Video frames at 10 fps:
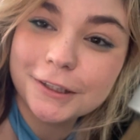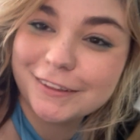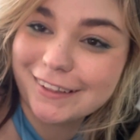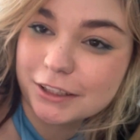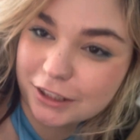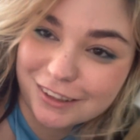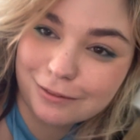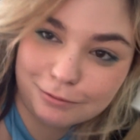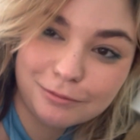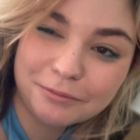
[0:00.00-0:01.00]
set up
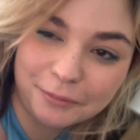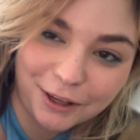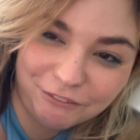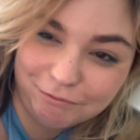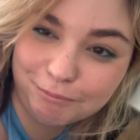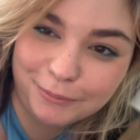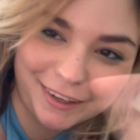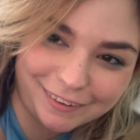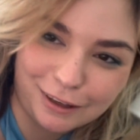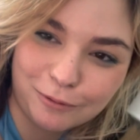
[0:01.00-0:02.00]
my
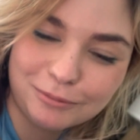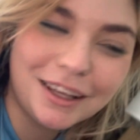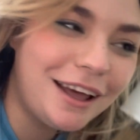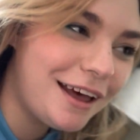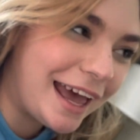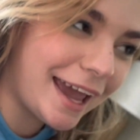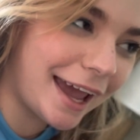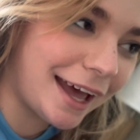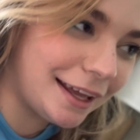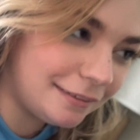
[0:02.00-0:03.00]
makeup,
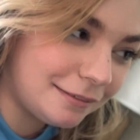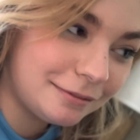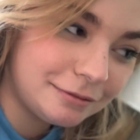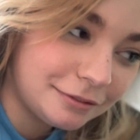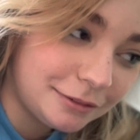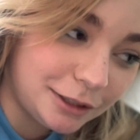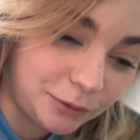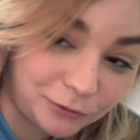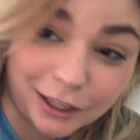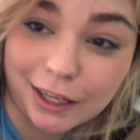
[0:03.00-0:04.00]
and I'm
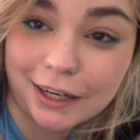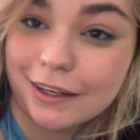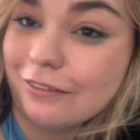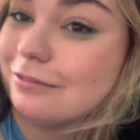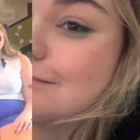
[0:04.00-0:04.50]
gonna head out.